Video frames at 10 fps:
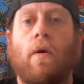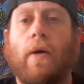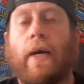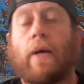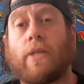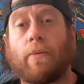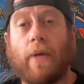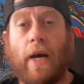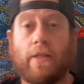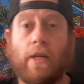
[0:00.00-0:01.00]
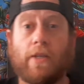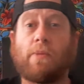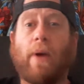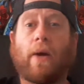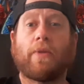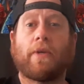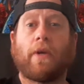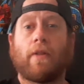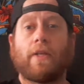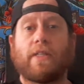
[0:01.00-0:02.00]
Hey, what's up, guys? Dustin back with
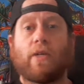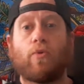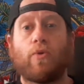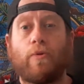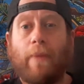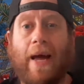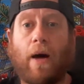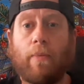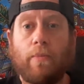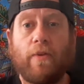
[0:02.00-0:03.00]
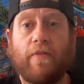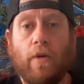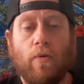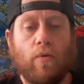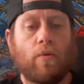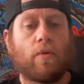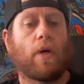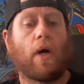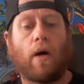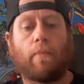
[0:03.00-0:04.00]
another Listening Room album review.
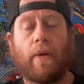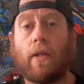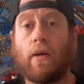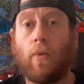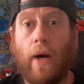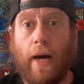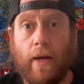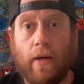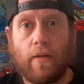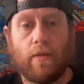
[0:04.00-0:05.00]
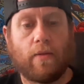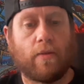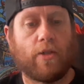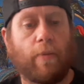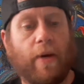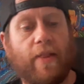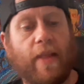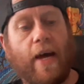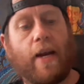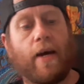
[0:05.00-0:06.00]
Been a little while. Sorry about
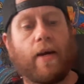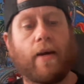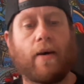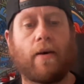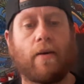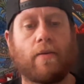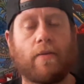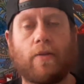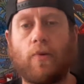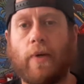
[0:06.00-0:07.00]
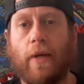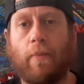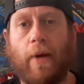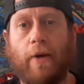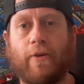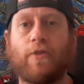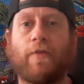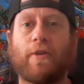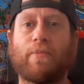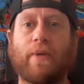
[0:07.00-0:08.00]
that. I do want to get better as
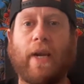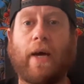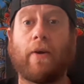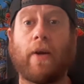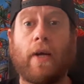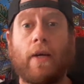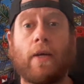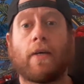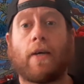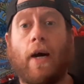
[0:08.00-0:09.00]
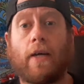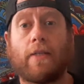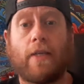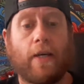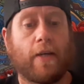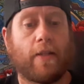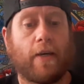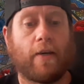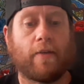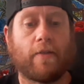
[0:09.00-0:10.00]
far as putting out content out
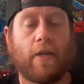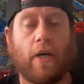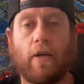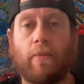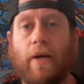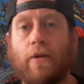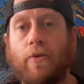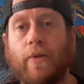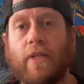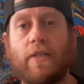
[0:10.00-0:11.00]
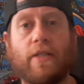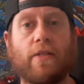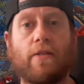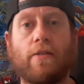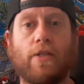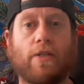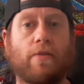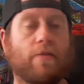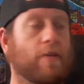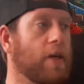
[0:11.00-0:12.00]
there and talking about new releases
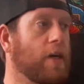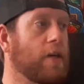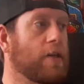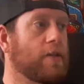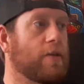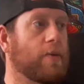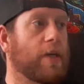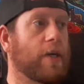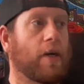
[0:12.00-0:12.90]
and doing,